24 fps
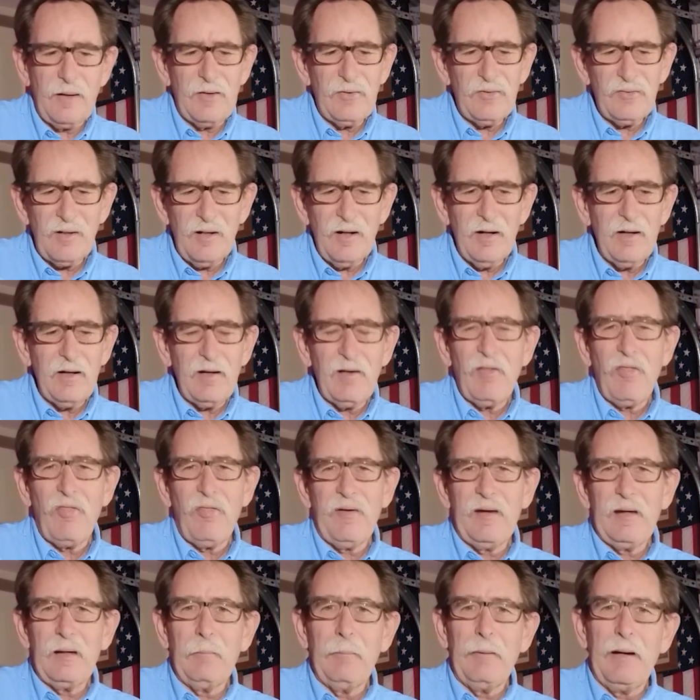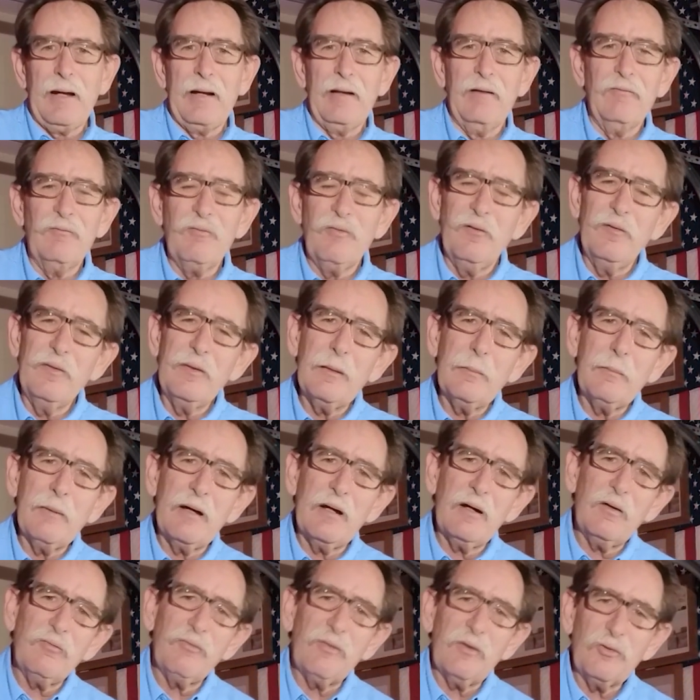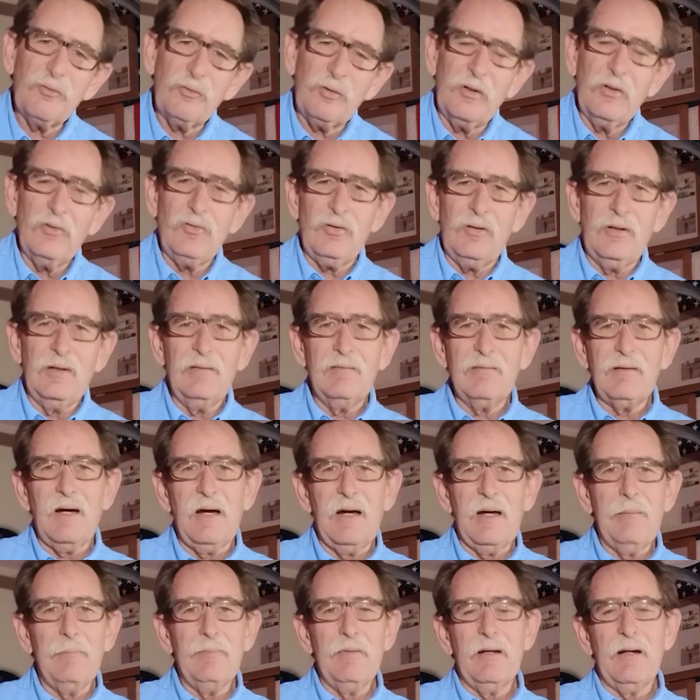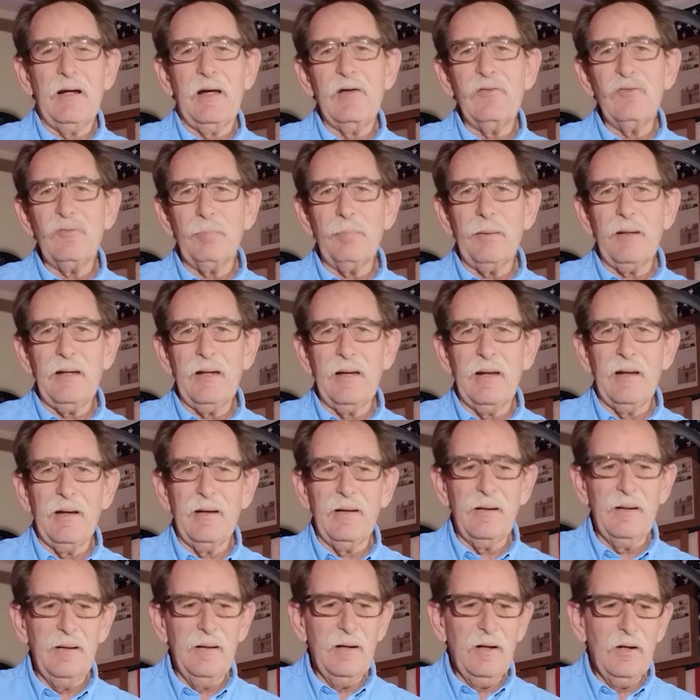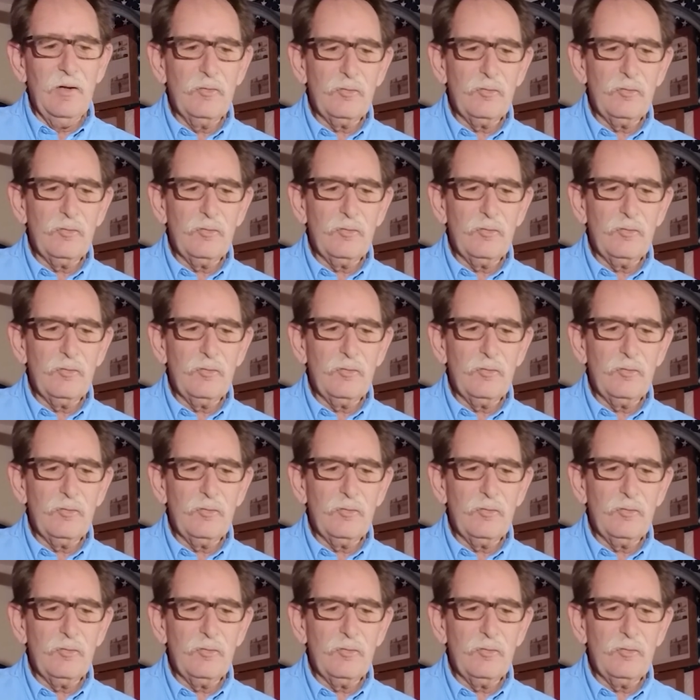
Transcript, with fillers: I started to think about it. For the amount of frustration and time that I spend